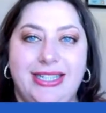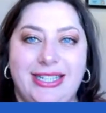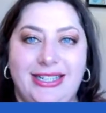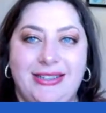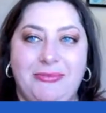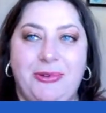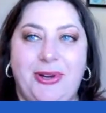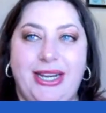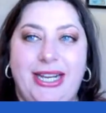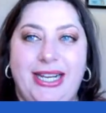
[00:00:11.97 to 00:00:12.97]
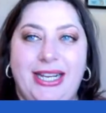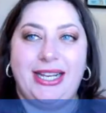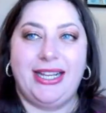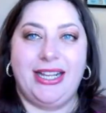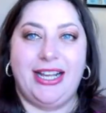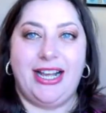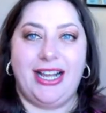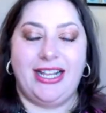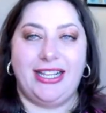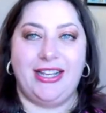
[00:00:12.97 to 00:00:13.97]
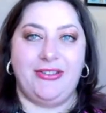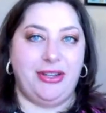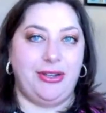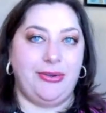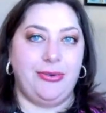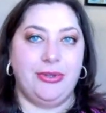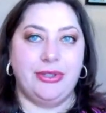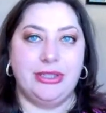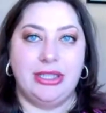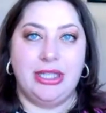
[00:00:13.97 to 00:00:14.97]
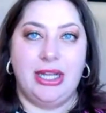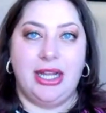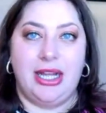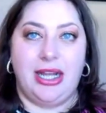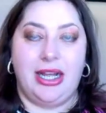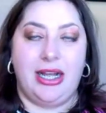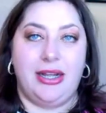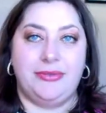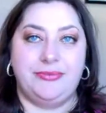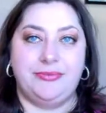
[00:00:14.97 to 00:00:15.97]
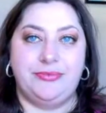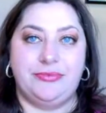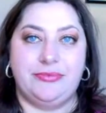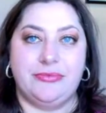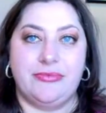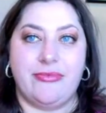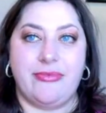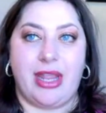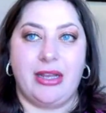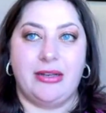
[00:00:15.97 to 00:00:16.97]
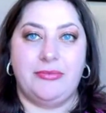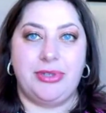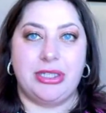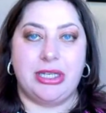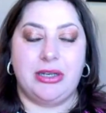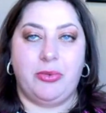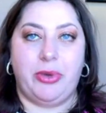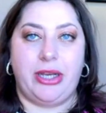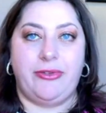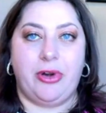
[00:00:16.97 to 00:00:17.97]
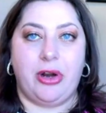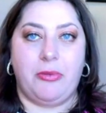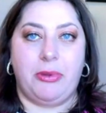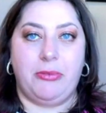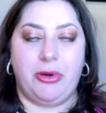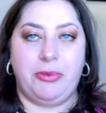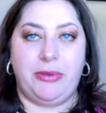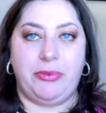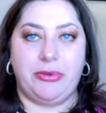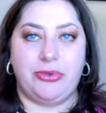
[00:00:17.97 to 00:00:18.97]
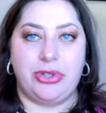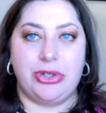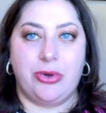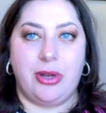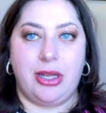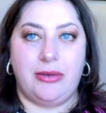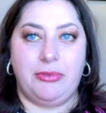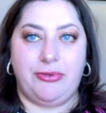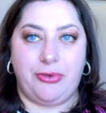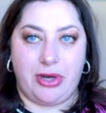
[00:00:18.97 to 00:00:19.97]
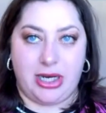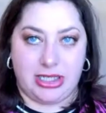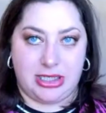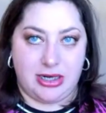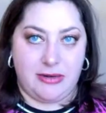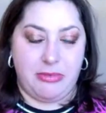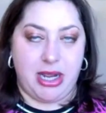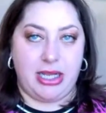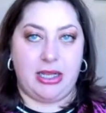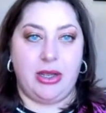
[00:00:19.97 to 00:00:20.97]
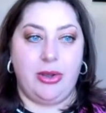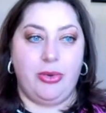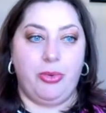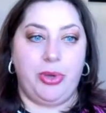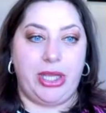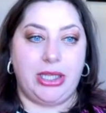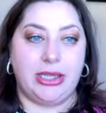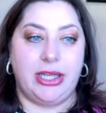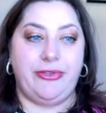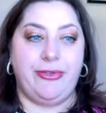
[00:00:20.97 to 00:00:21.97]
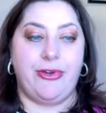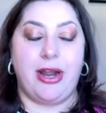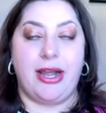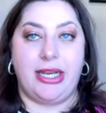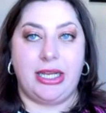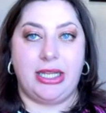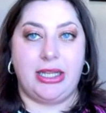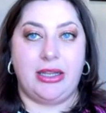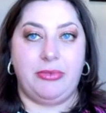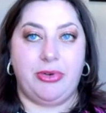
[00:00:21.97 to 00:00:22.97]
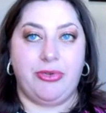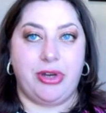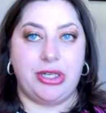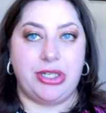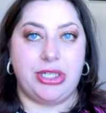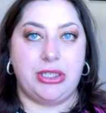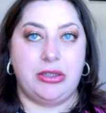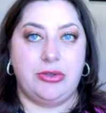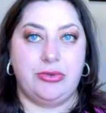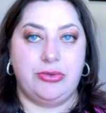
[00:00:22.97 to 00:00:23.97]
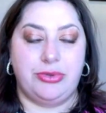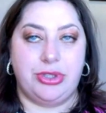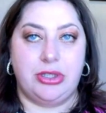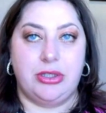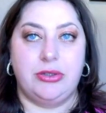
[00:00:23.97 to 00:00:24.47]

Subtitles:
Good morning. Hi, how are you? Um, just gonna wait for a couple more people to join before I start my weekly Friday immigration news.